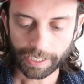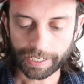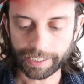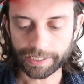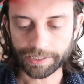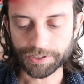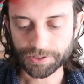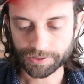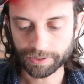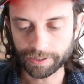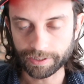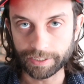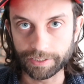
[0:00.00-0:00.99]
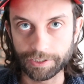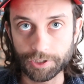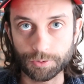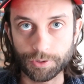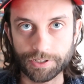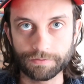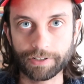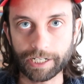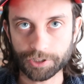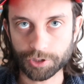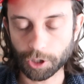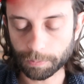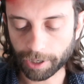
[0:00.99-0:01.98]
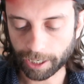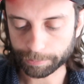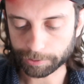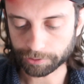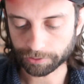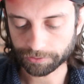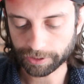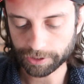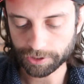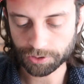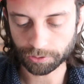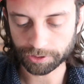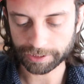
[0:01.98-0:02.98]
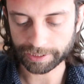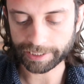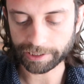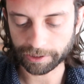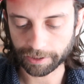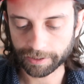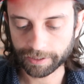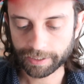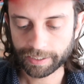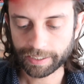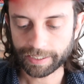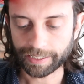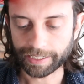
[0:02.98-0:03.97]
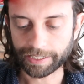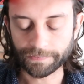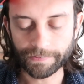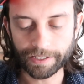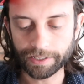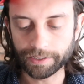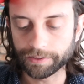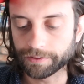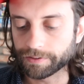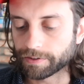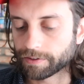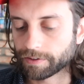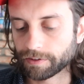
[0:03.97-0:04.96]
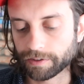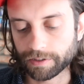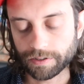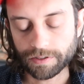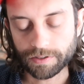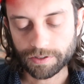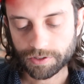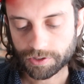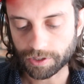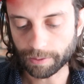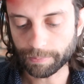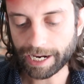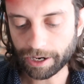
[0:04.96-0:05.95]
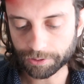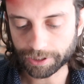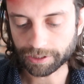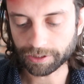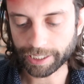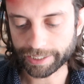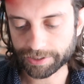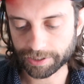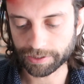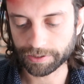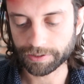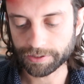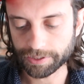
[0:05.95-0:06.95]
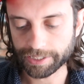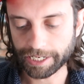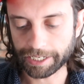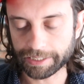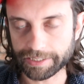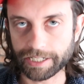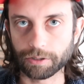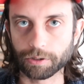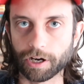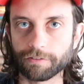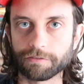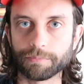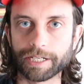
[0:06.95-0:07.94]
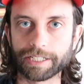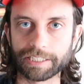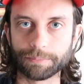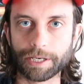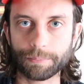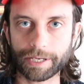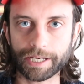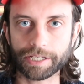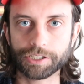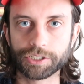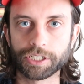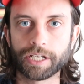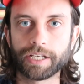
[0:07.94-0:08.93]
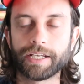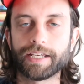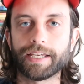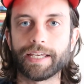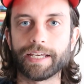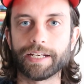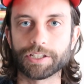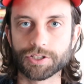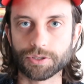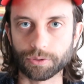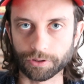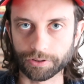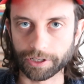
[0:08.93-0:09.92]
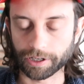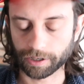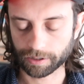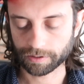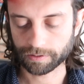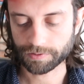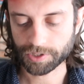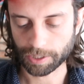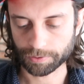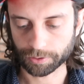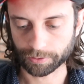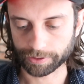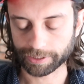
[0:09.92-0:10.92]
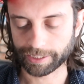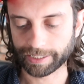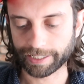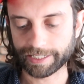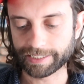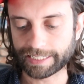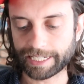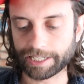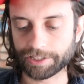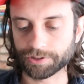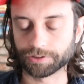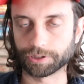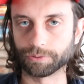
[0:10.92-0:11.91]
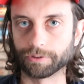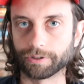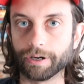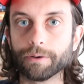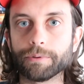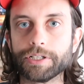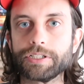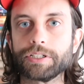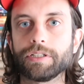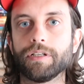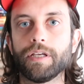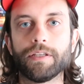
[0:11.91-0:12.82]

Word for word: And this was in fact so popular that I sold it here and then somehow neglected to take it down off of my eBay page and it sold there subsequently and I had to cancel the order, which